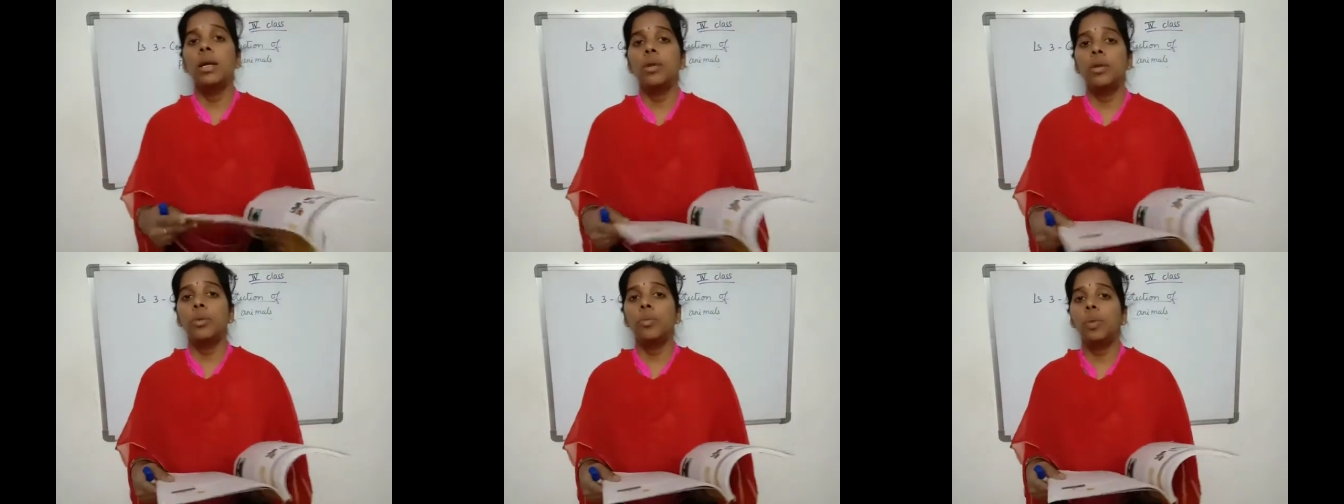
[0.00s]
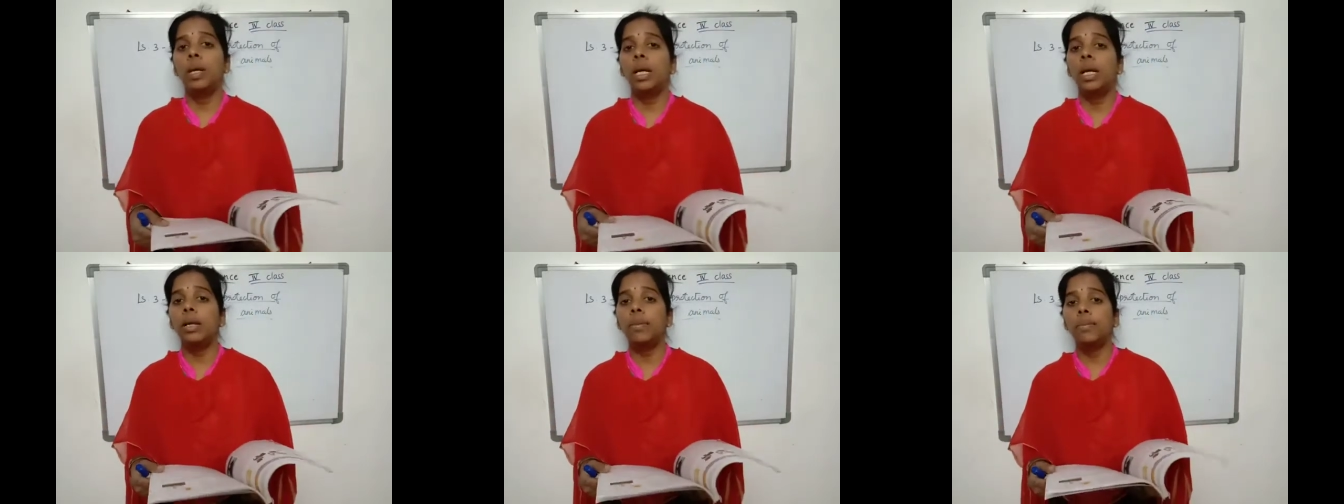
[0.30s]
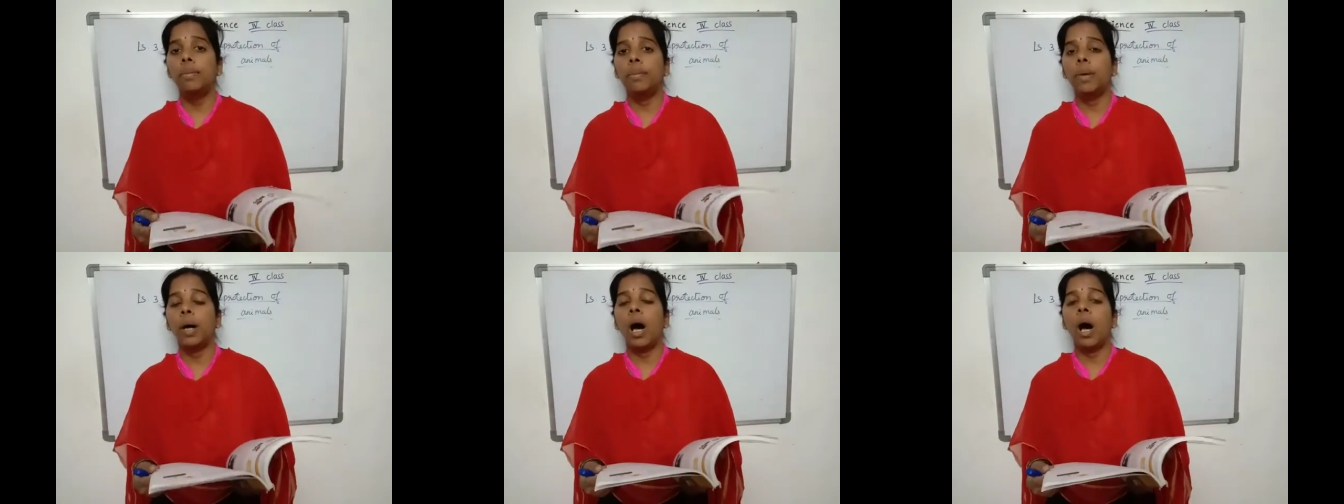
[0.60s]
to build
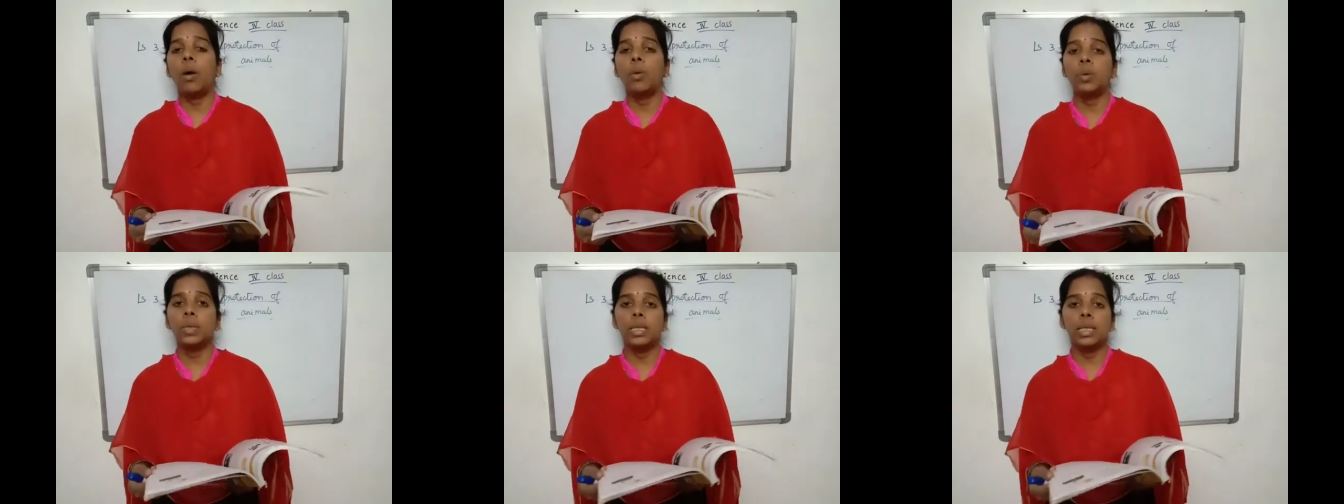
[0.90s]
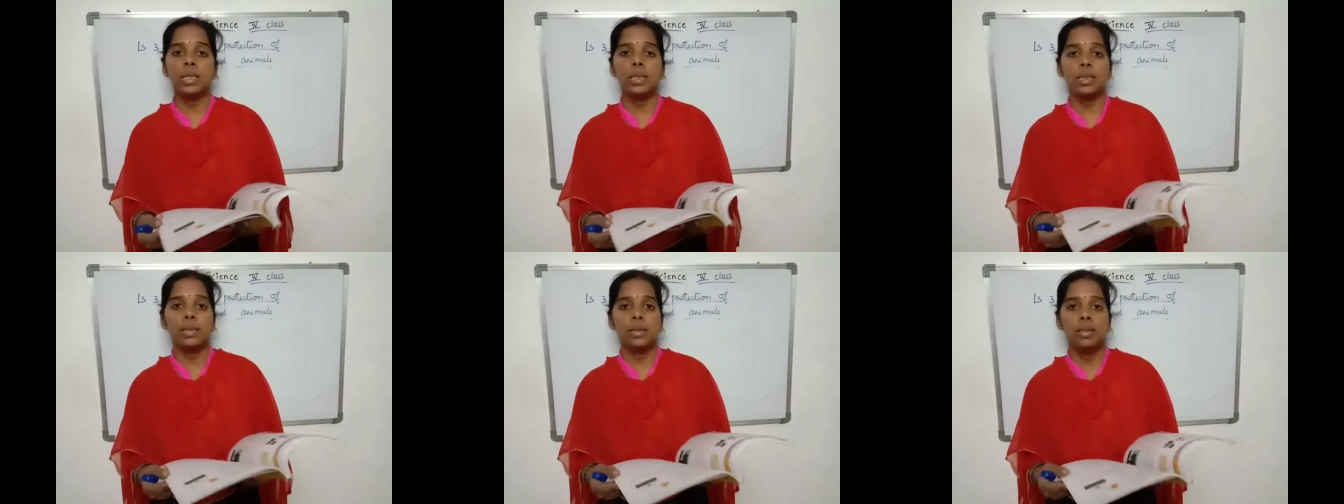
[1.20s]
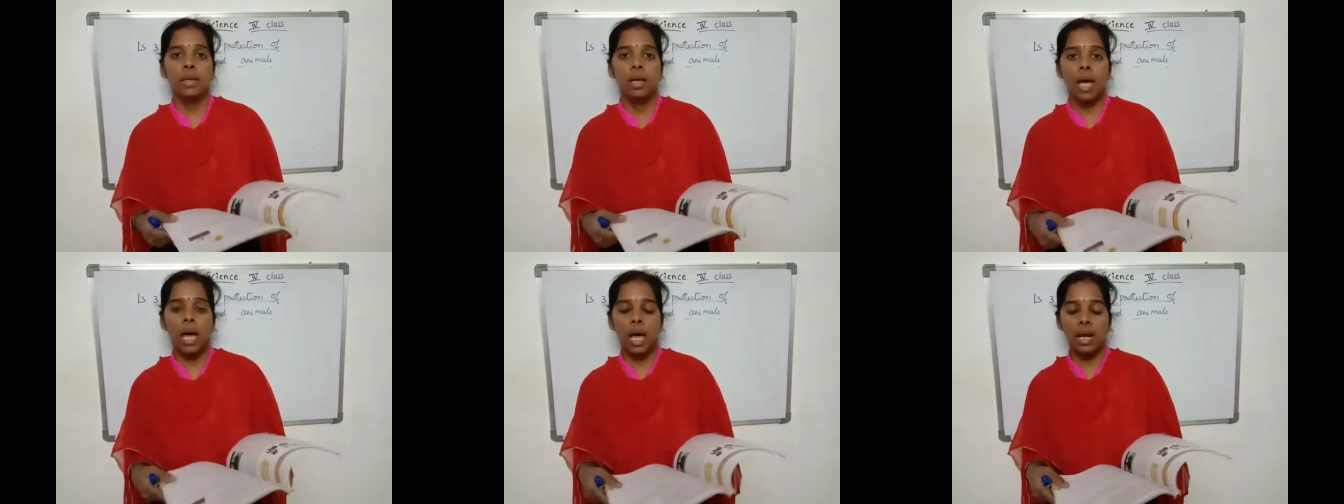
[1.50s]
houses
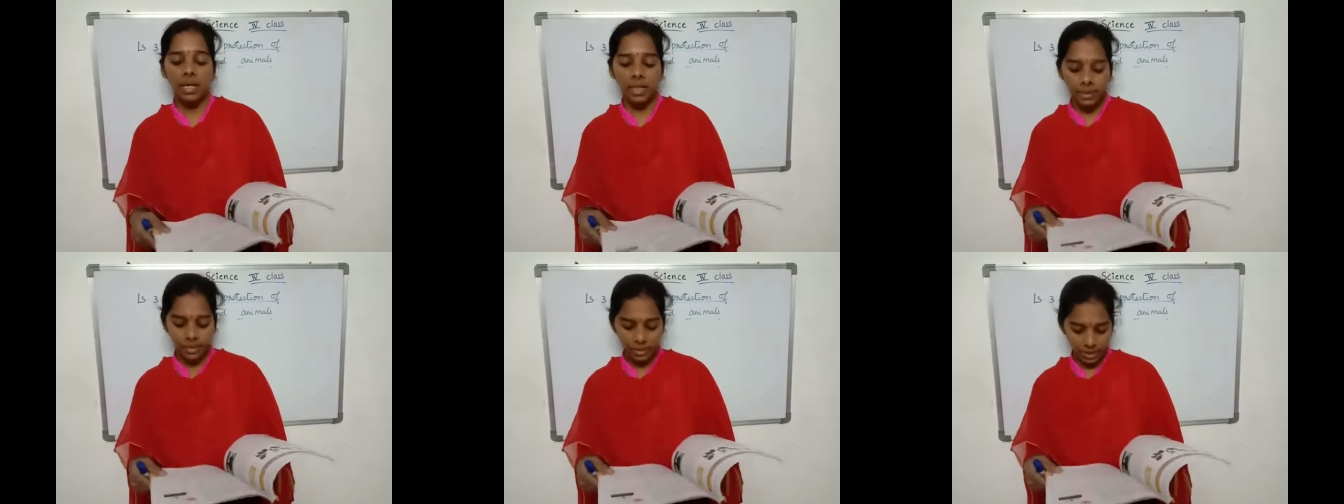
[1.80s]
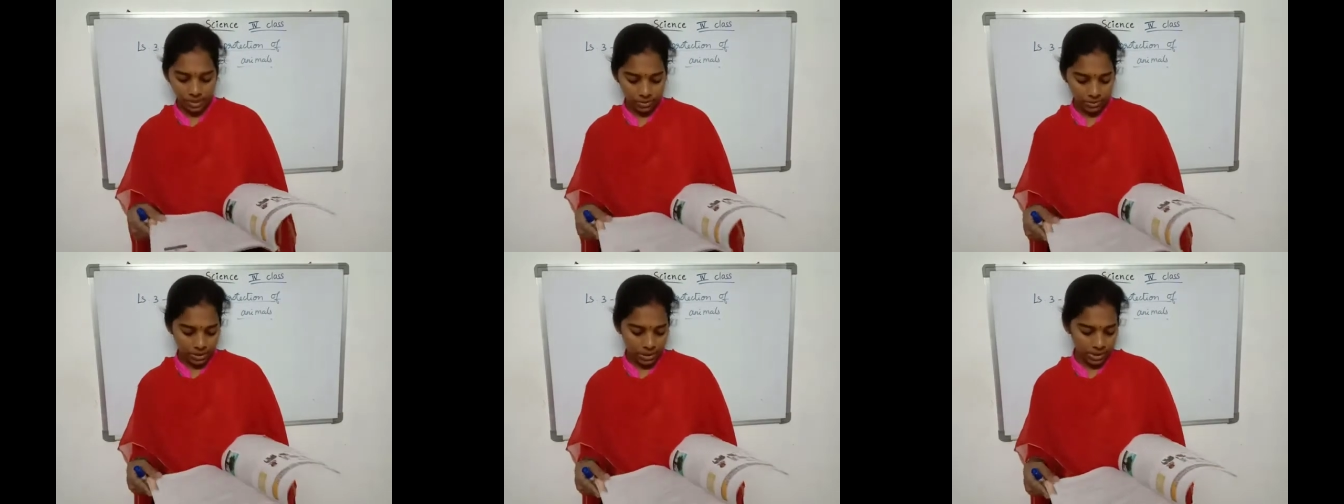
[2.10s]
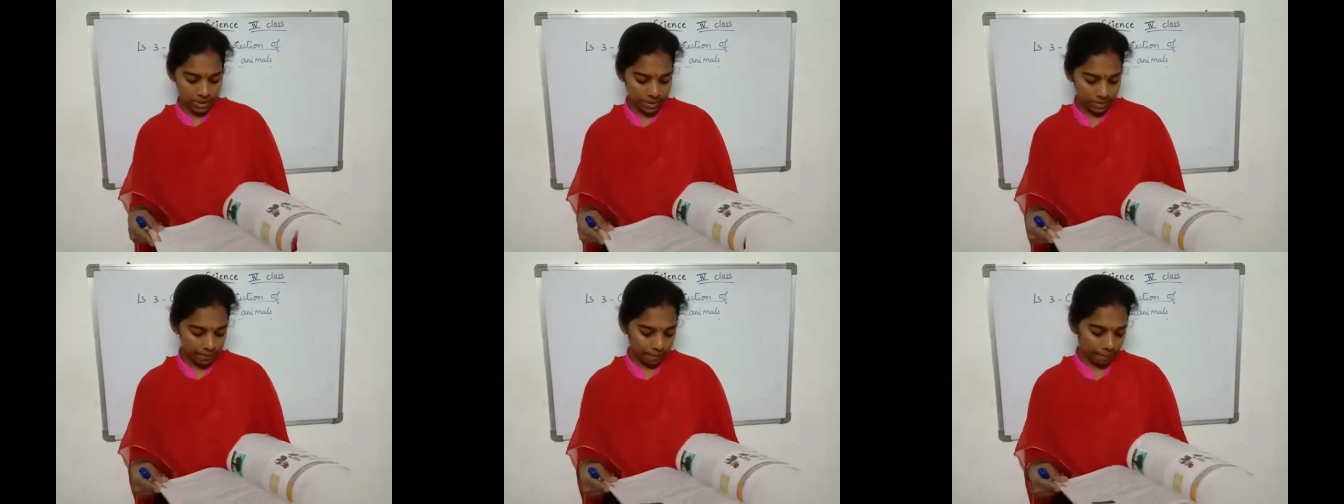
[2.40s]
and industries.